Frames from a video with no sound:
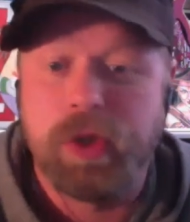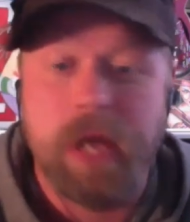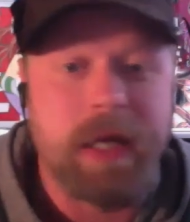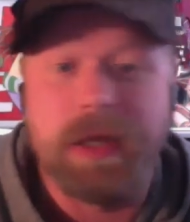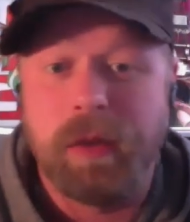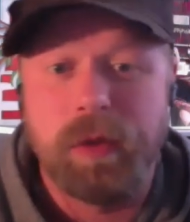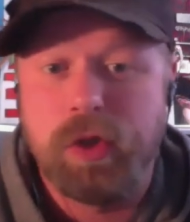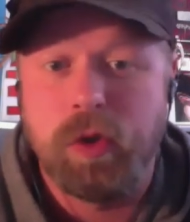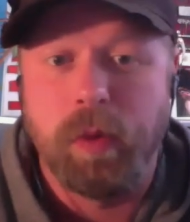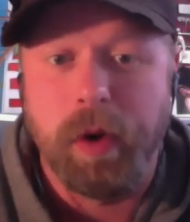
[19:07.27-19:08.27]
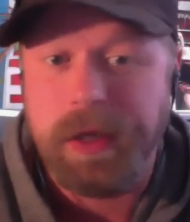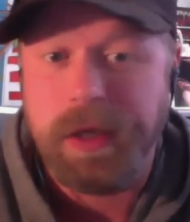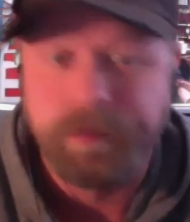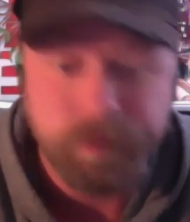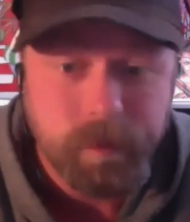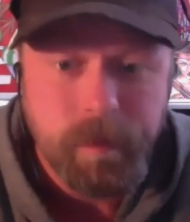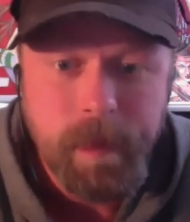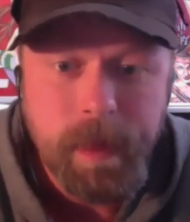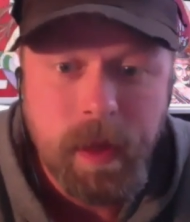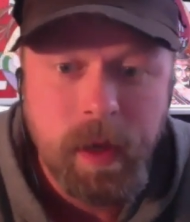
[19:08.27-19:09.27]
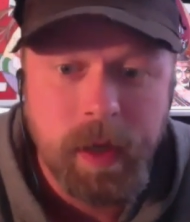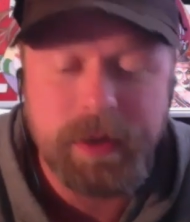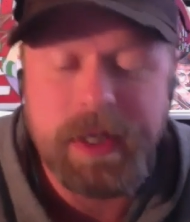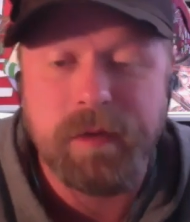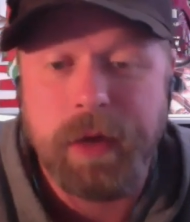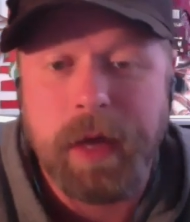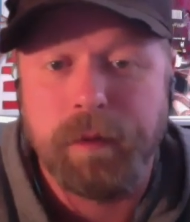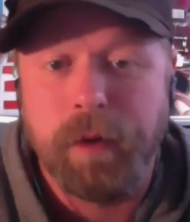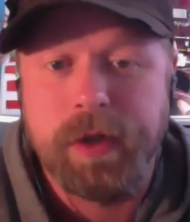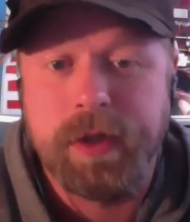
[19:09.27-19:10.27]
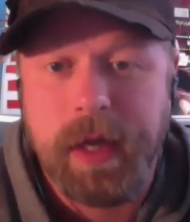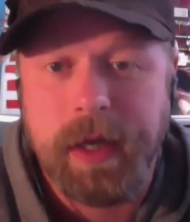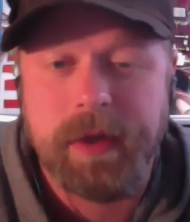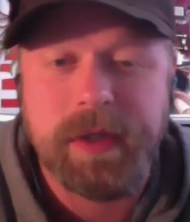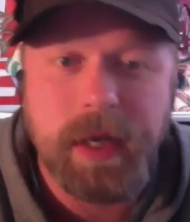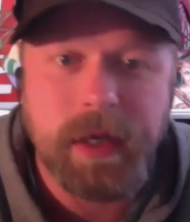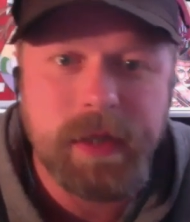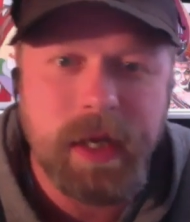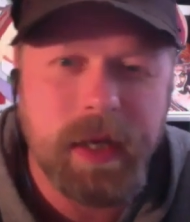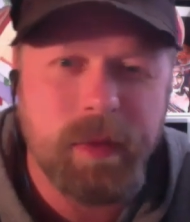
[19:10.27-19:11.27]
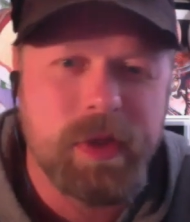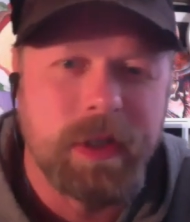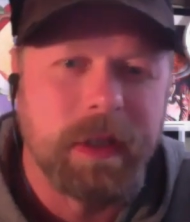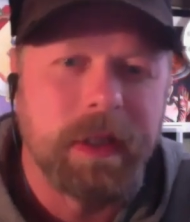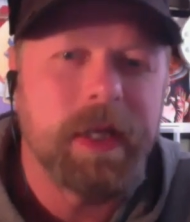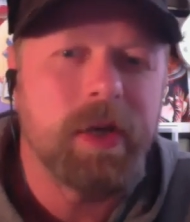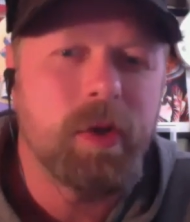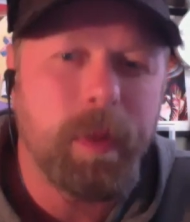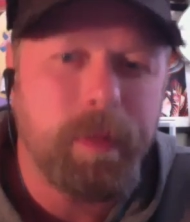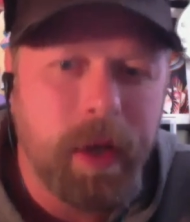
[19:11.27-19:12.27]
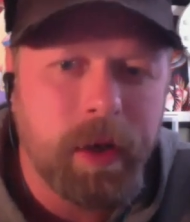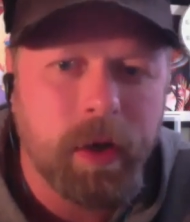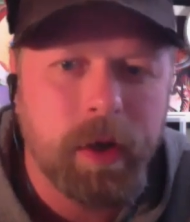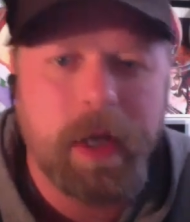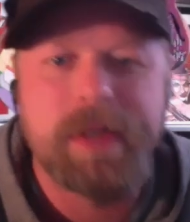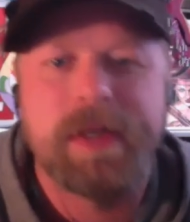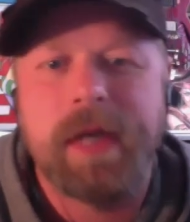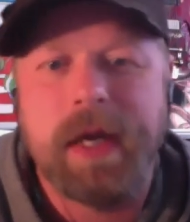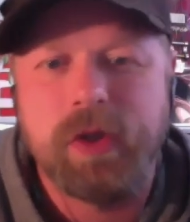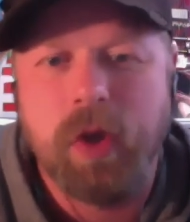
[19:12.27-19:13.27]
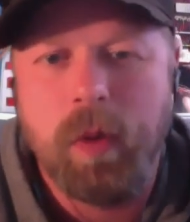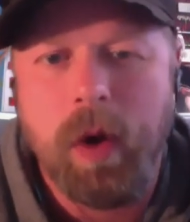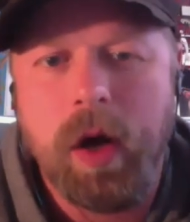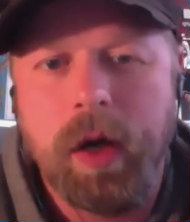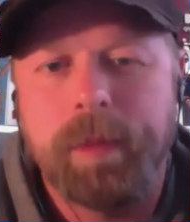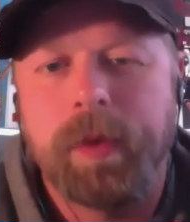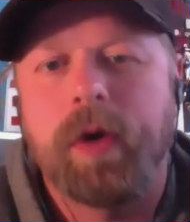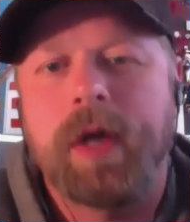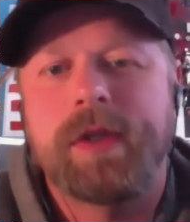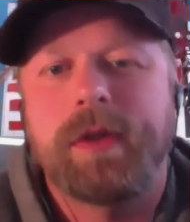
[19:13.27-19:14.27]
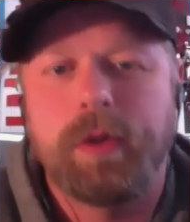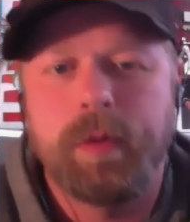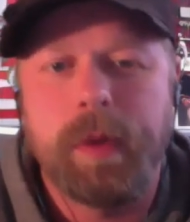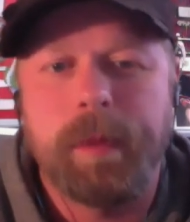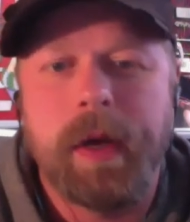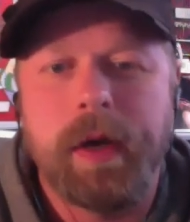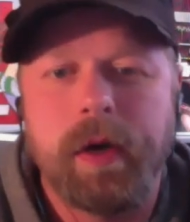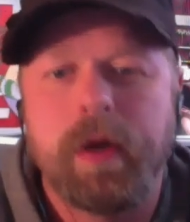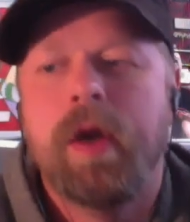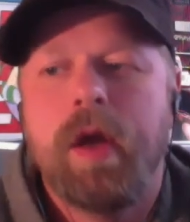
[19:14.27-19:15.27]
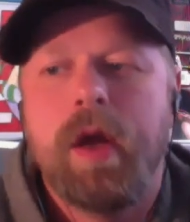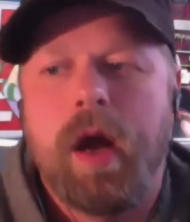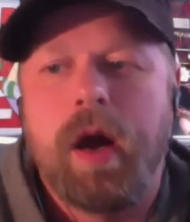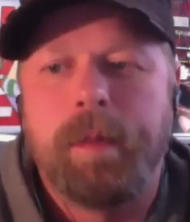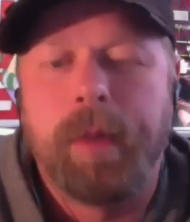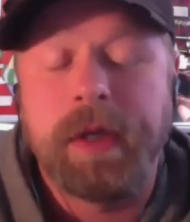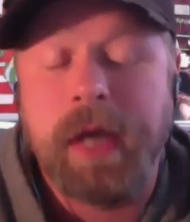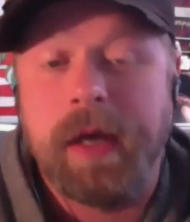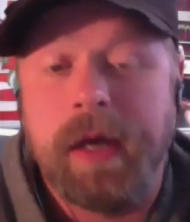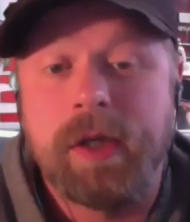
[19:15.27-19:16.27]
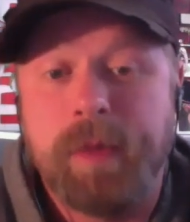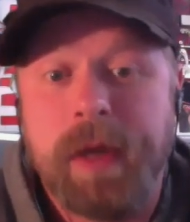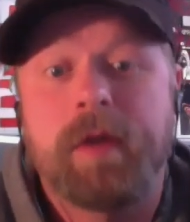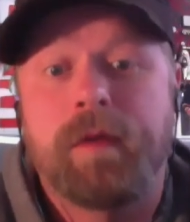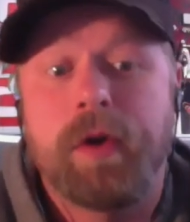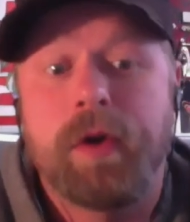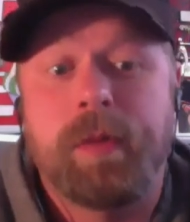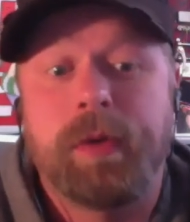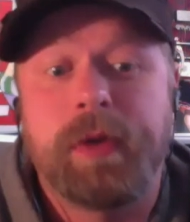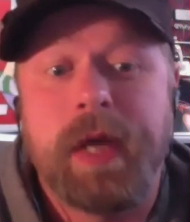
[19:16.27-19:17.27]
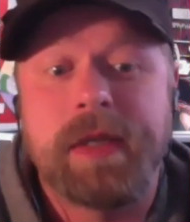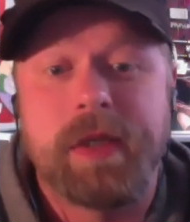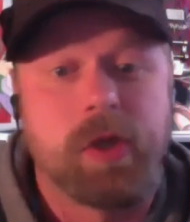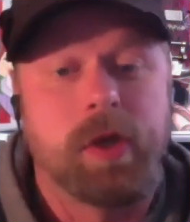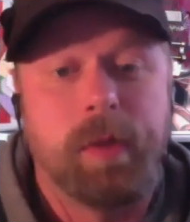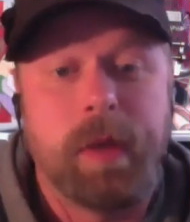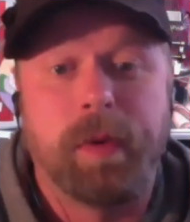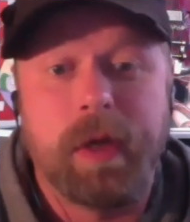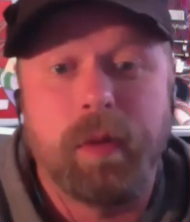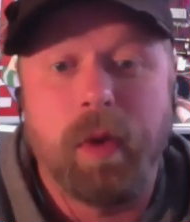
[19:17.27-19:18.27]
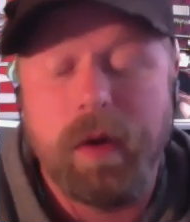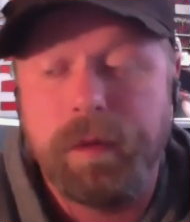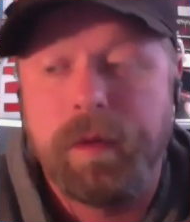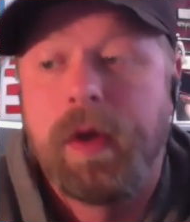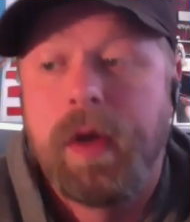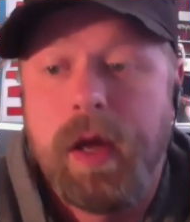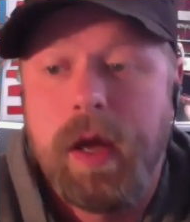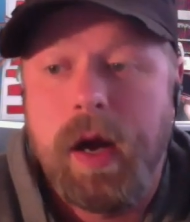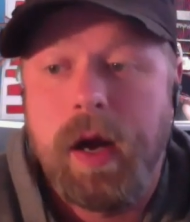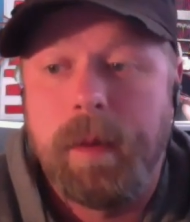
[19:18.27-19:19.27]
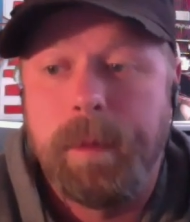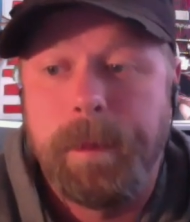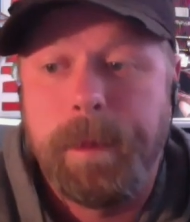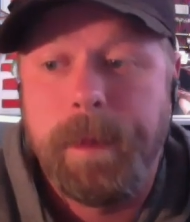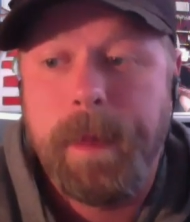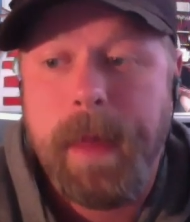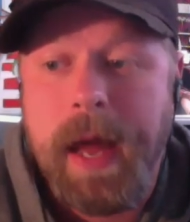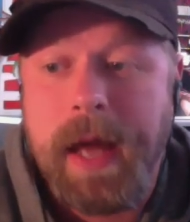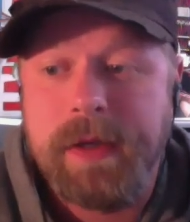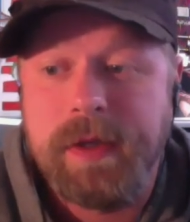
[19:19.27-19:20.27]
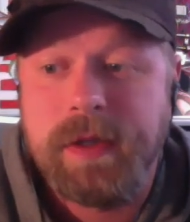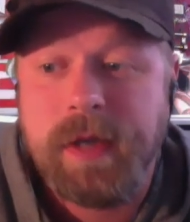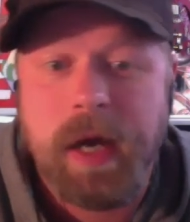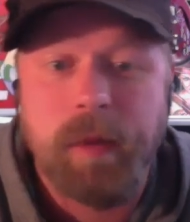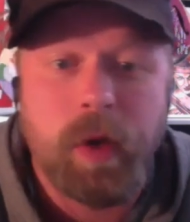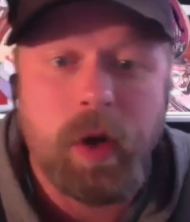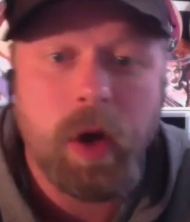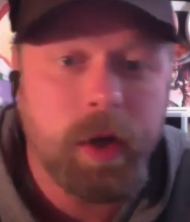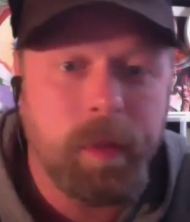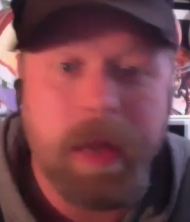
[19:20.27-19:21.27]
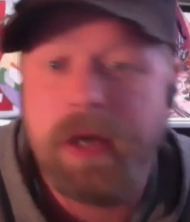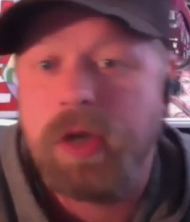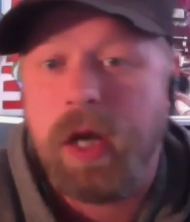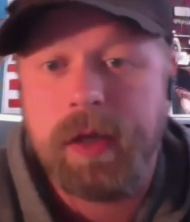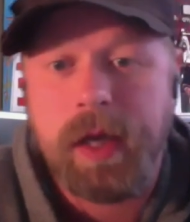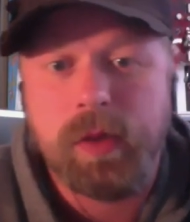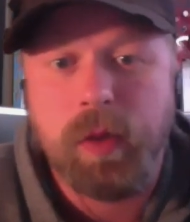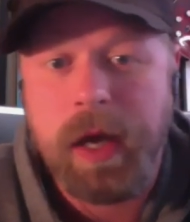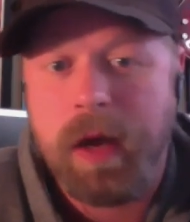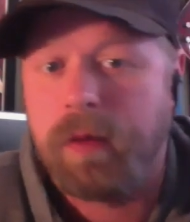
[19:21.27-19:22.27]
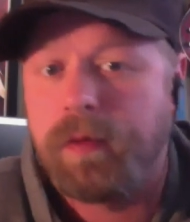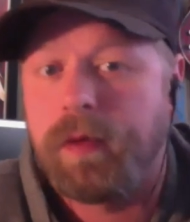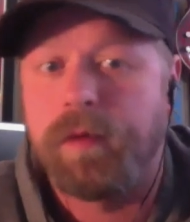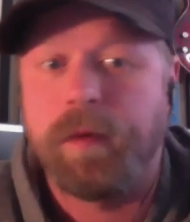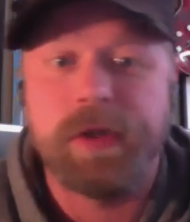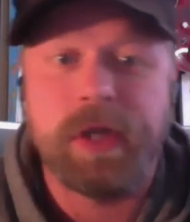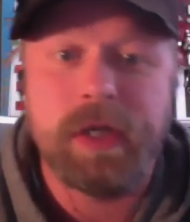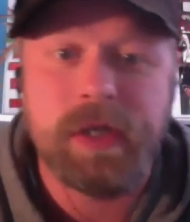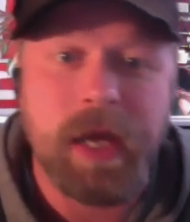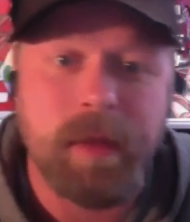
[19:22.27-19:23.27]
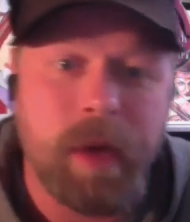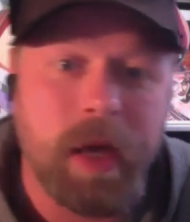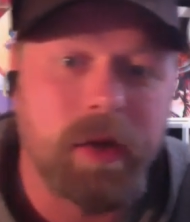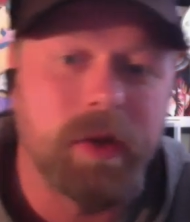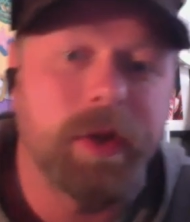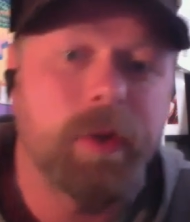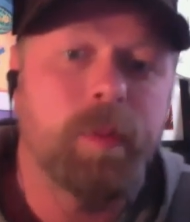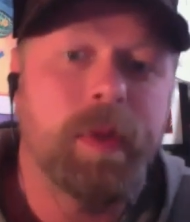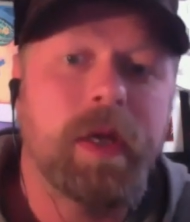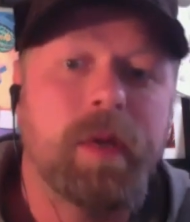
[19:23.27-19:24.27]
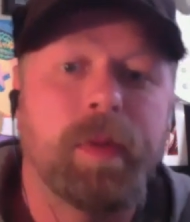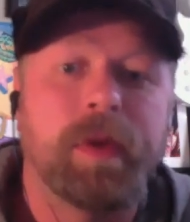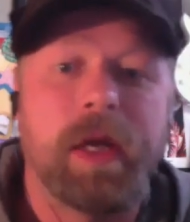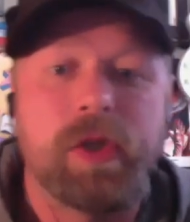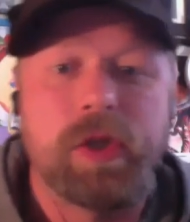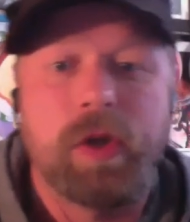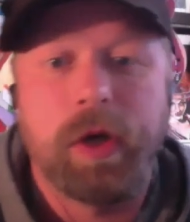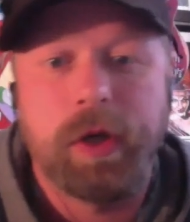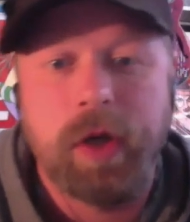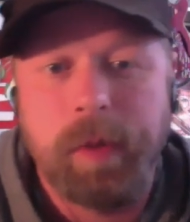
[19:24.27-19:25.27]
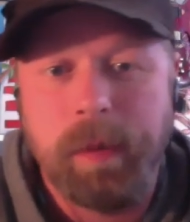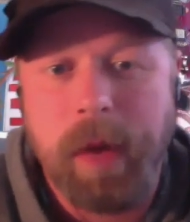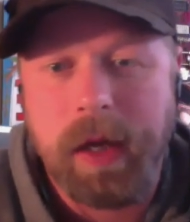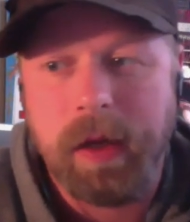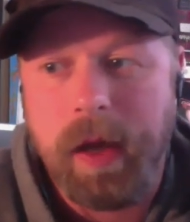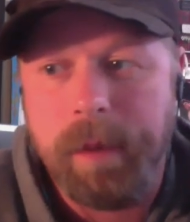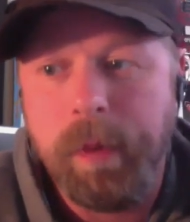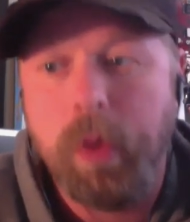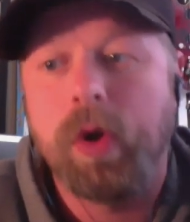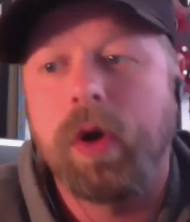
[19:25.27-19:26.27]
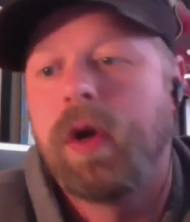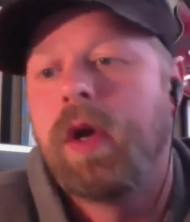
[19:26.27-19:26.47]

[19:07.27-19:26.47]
Anything was too bright, at least for that first day. The second day, it was a little bit better. And then as the days go on, it progressed a little bit better. But yeah, expect the first couple of days, it's going to be pretty rough. As time went on and the bandage contacts went out, the fuzziness came back a little bit, but then it started coming back a lot more.